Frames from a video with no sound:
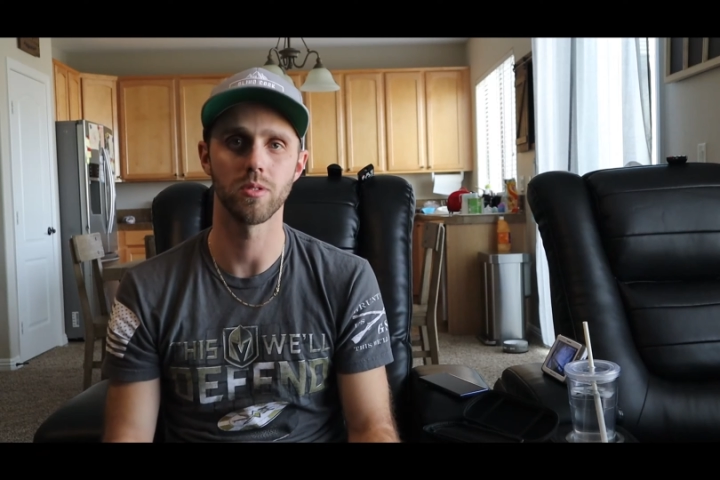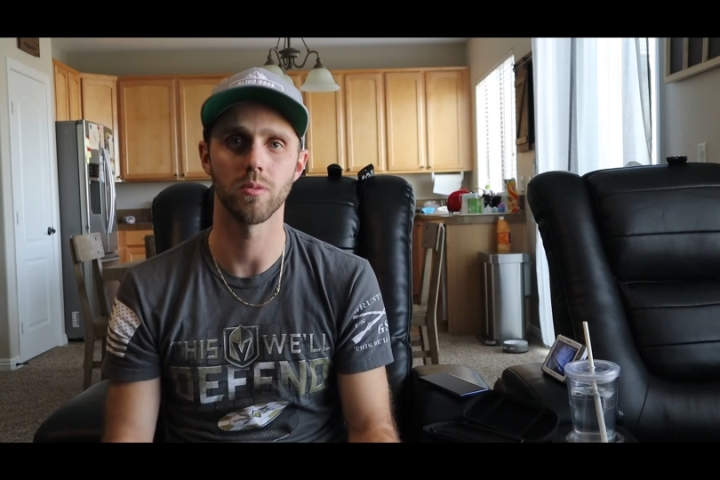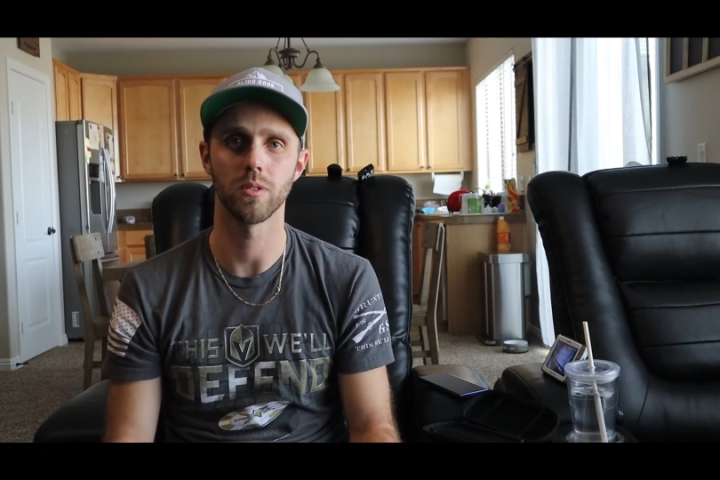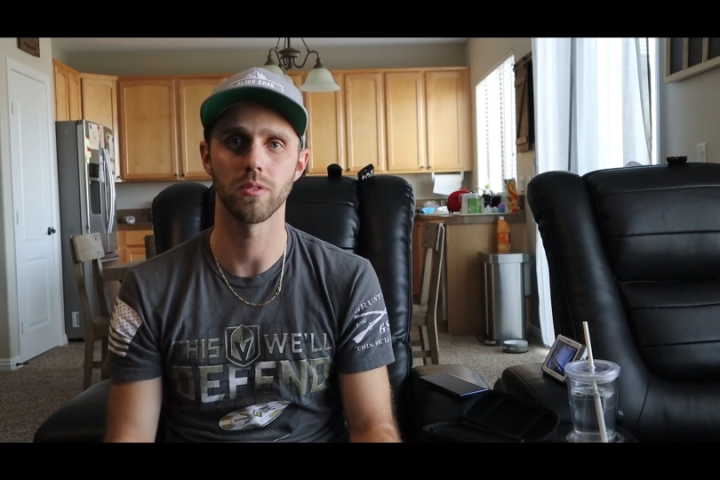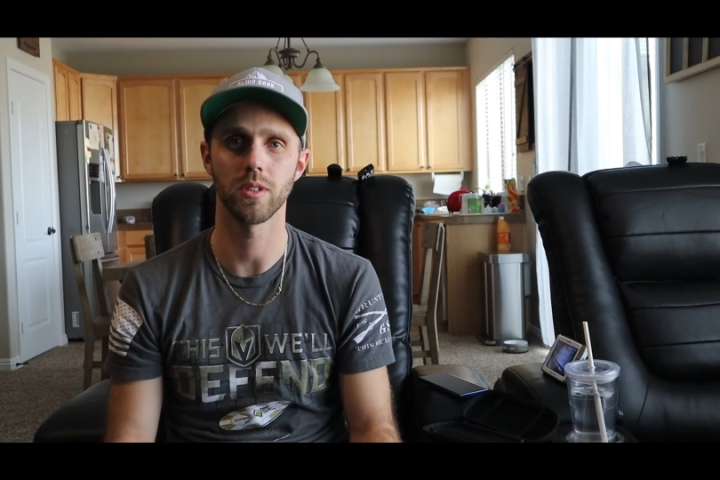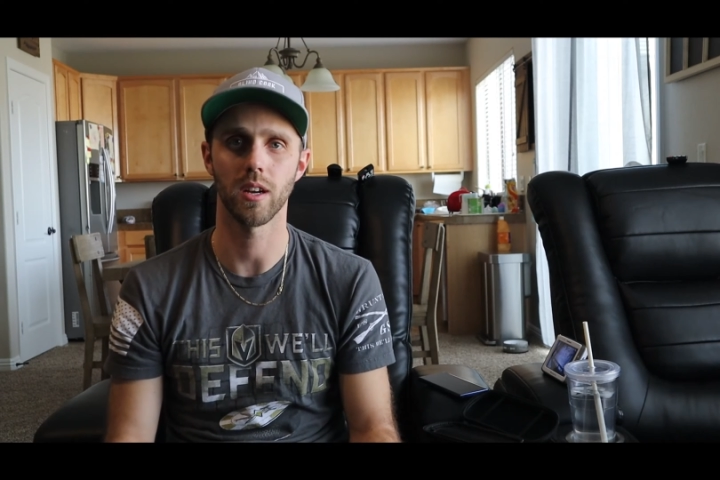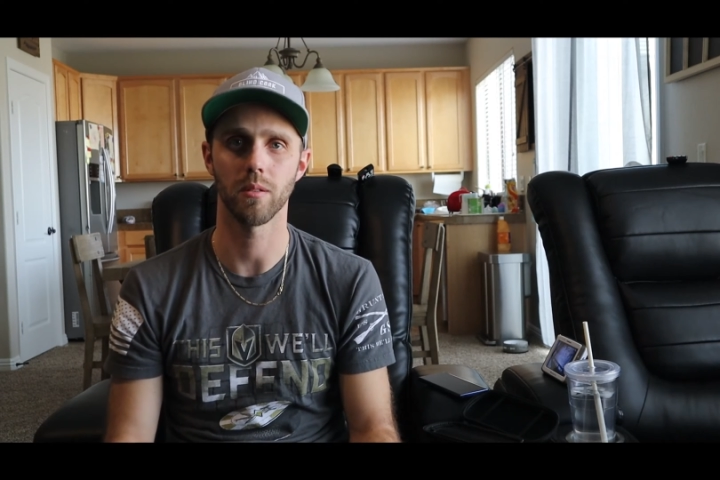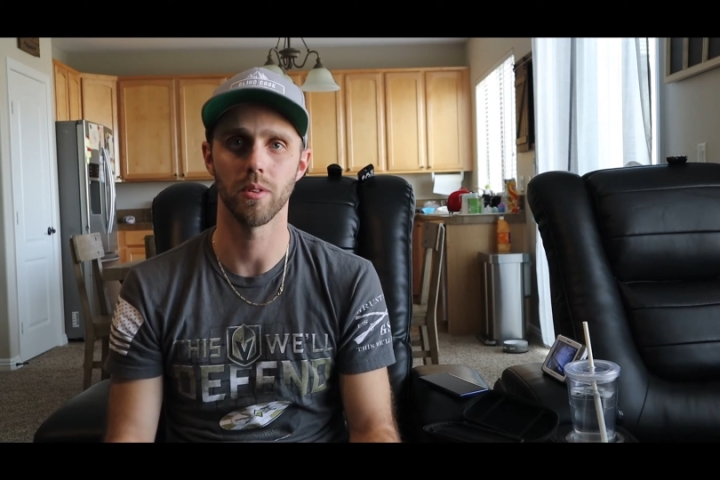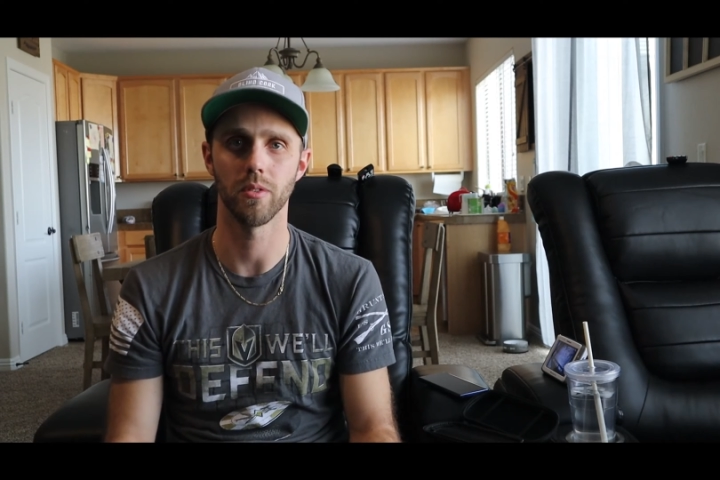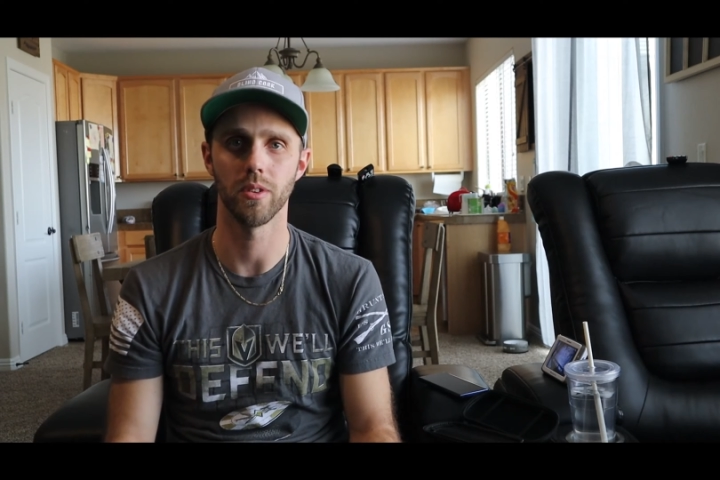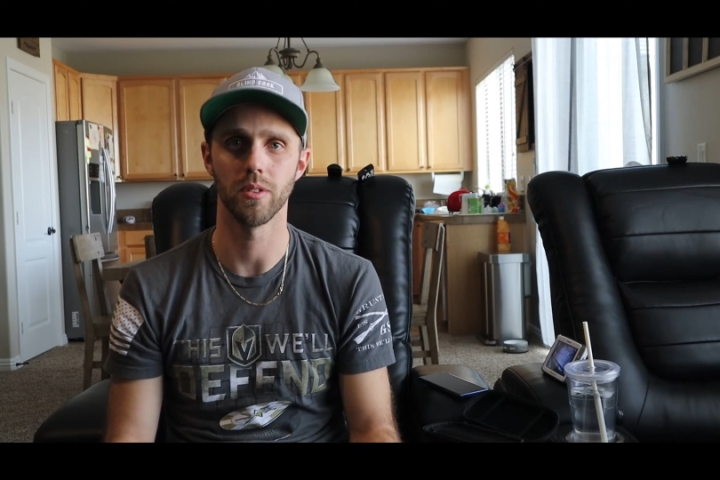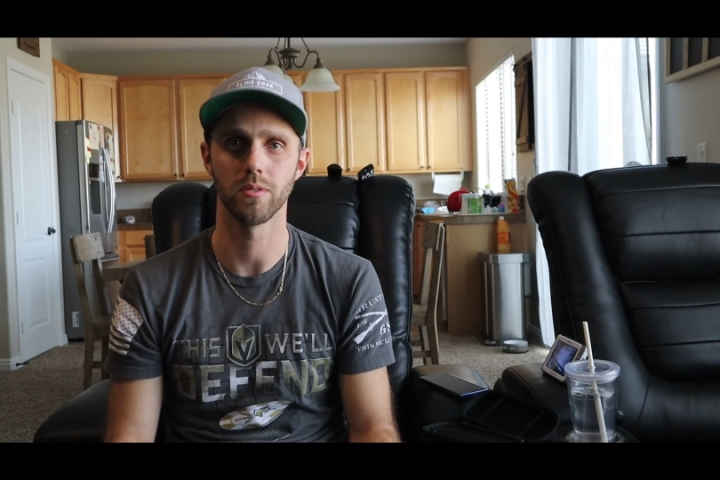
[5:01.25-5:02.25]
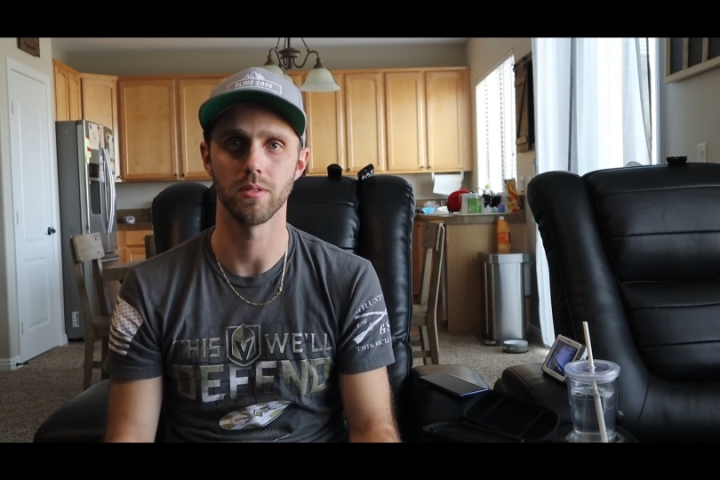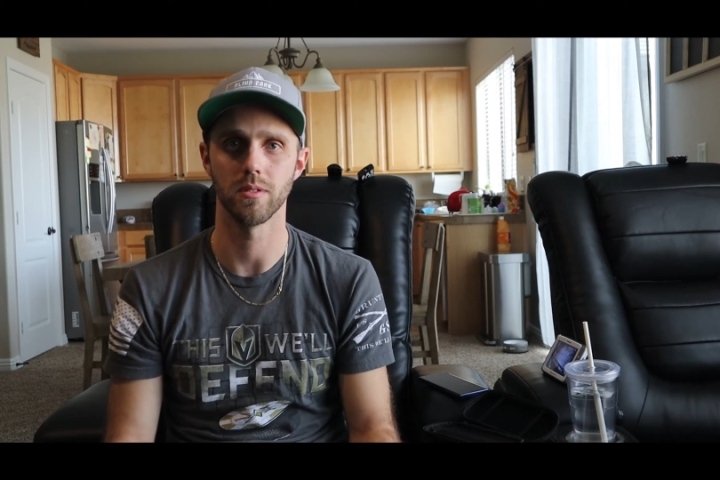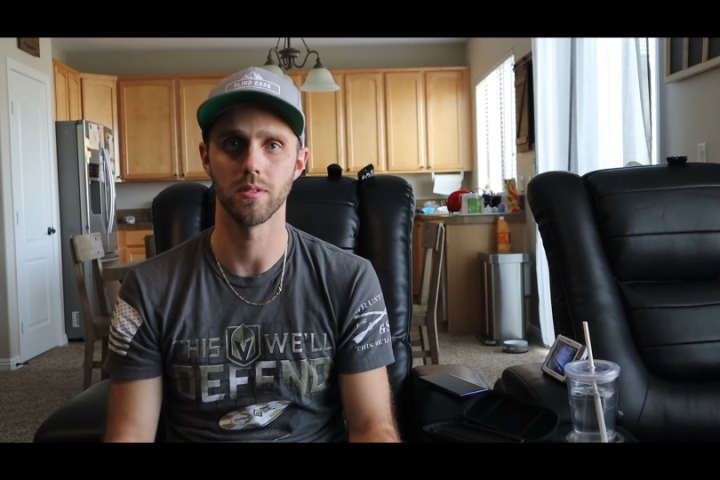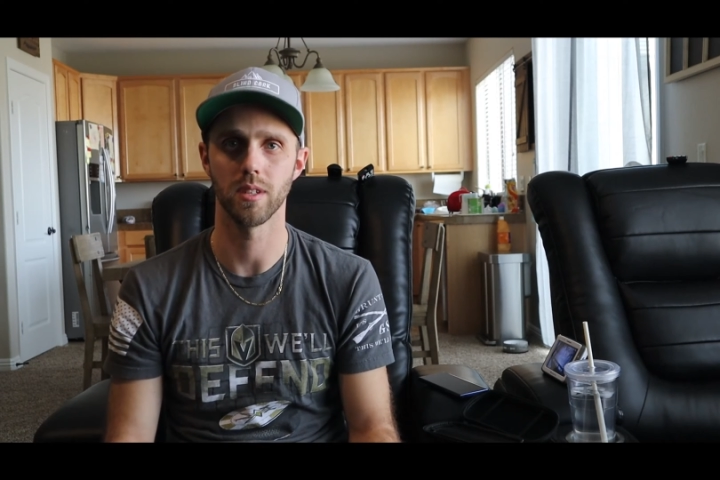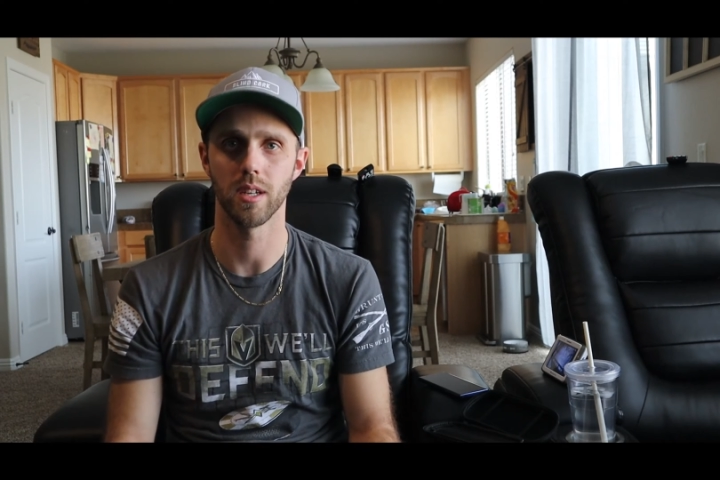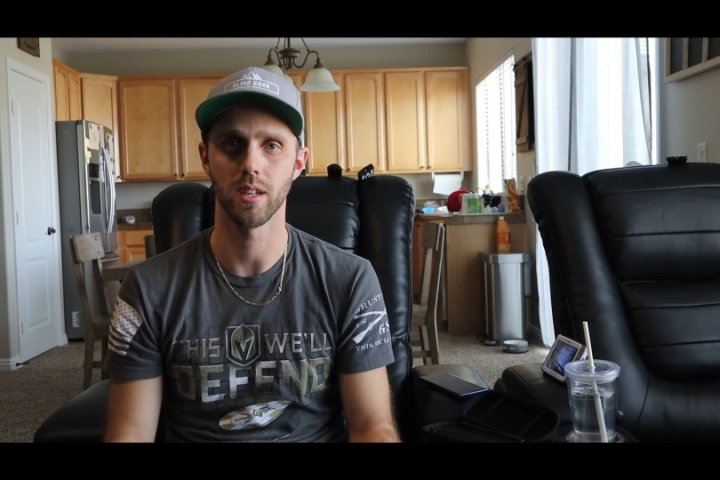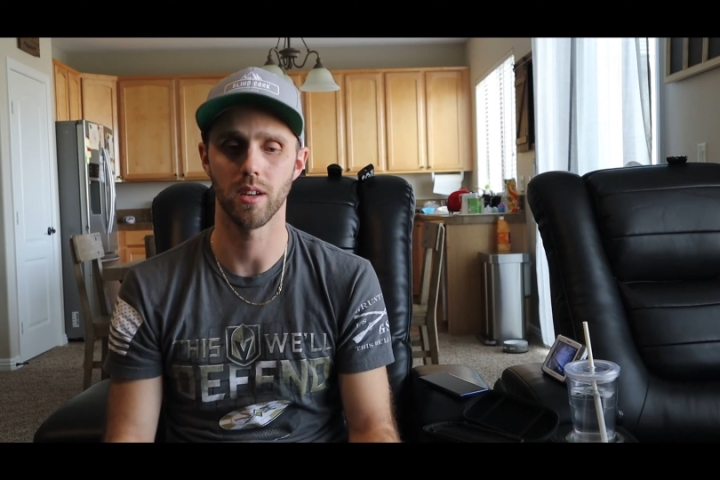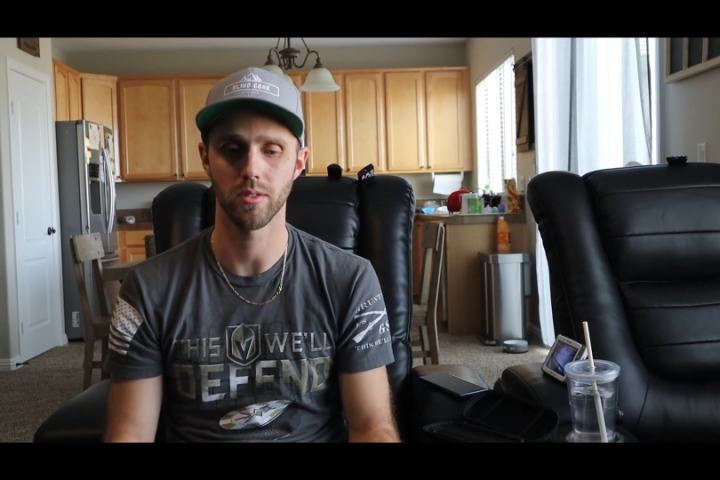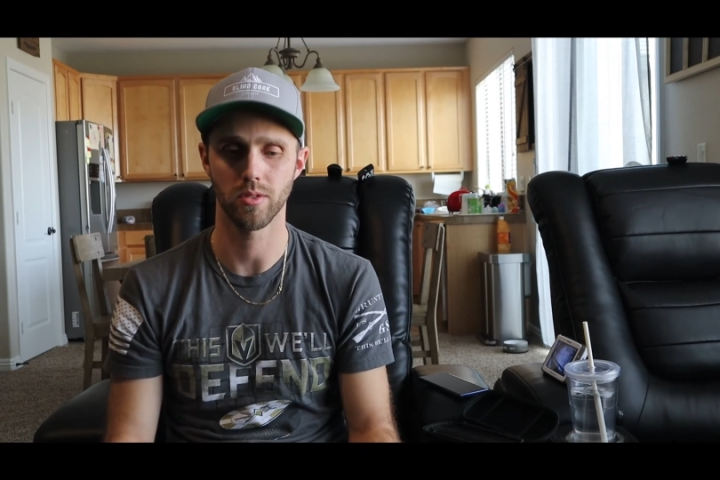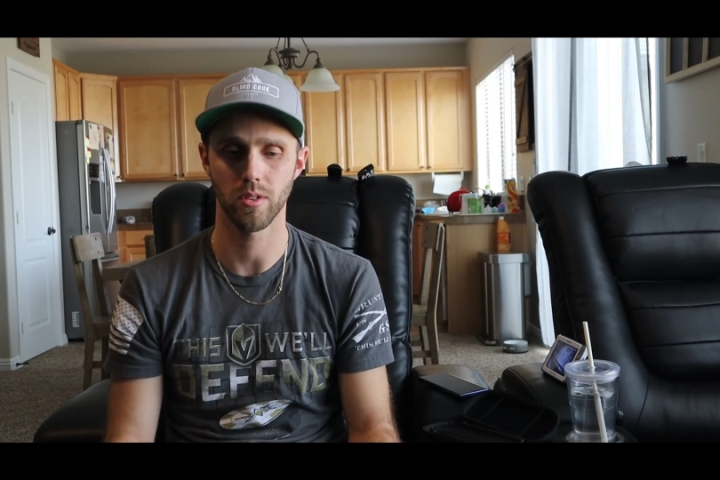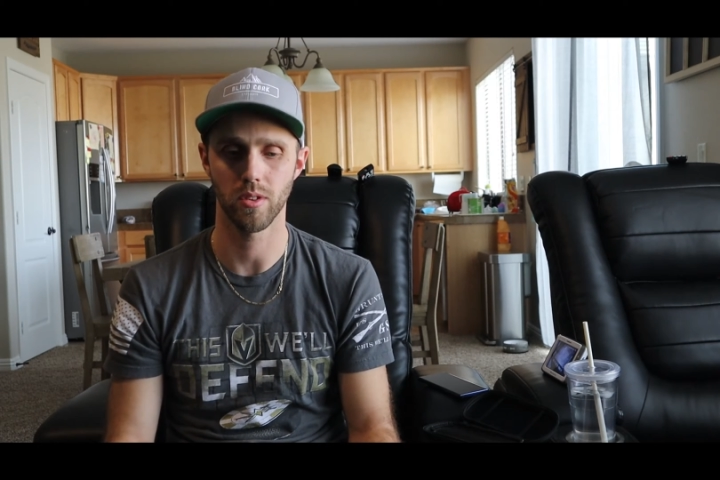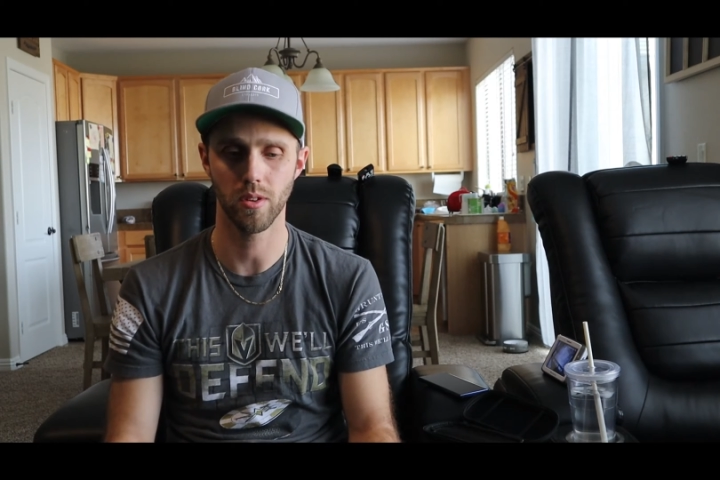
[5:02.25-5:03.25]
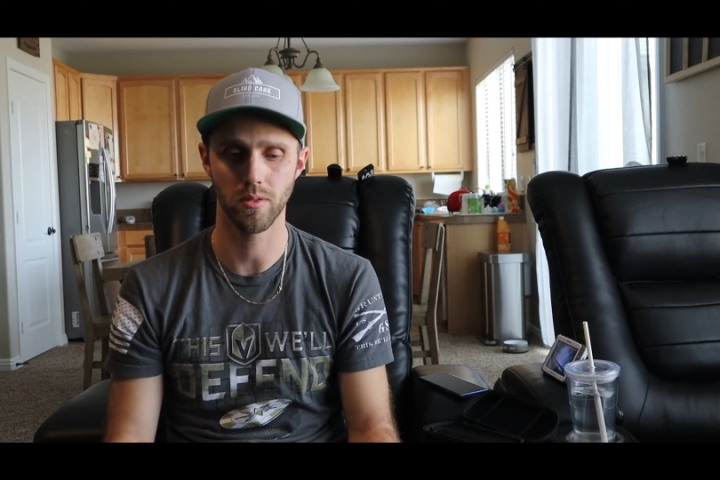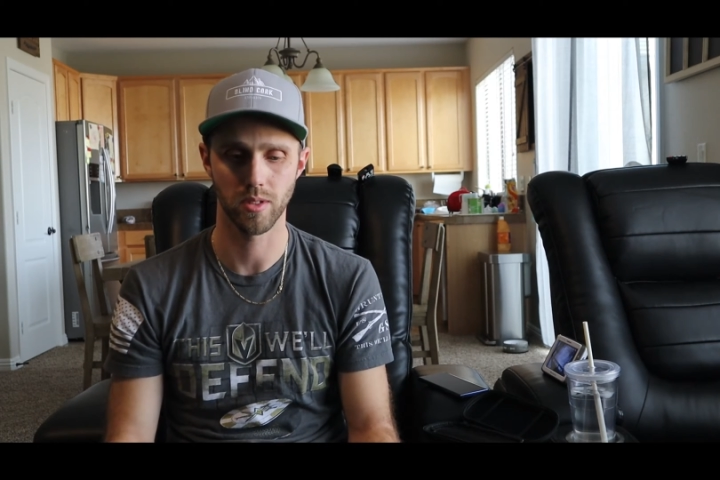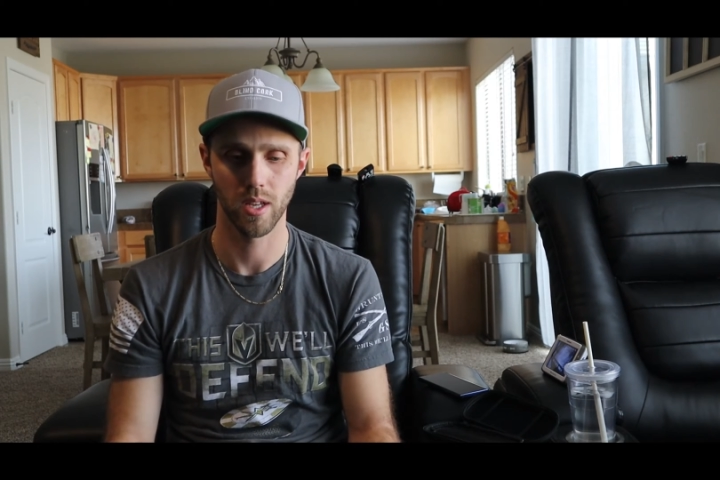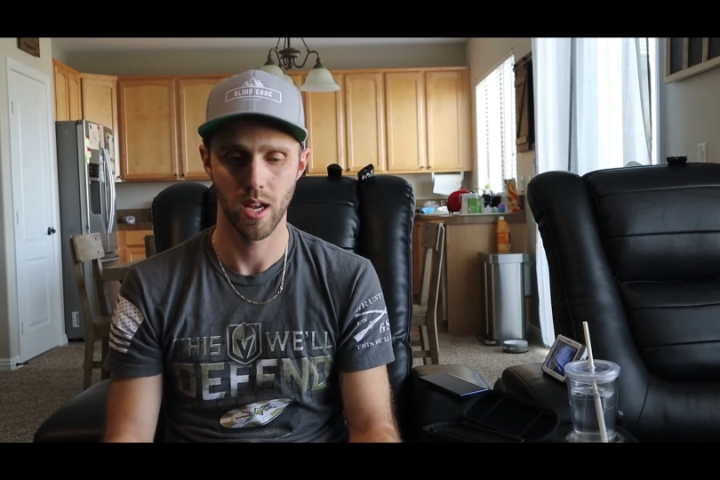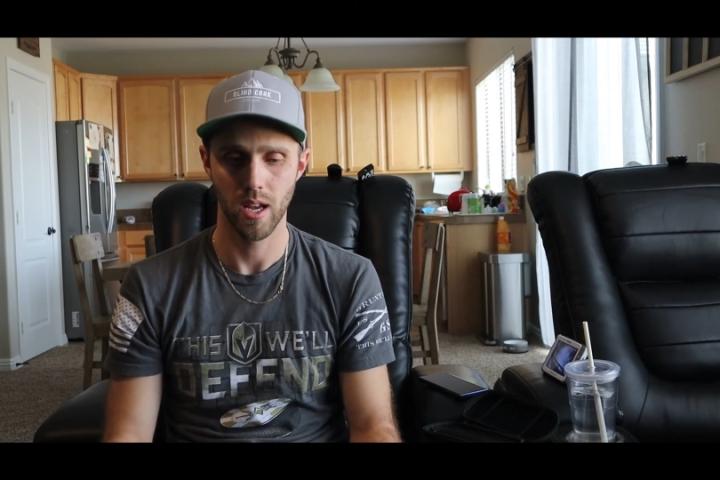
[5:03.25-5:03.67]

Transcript: so we'll talk about those, and I'll show you those.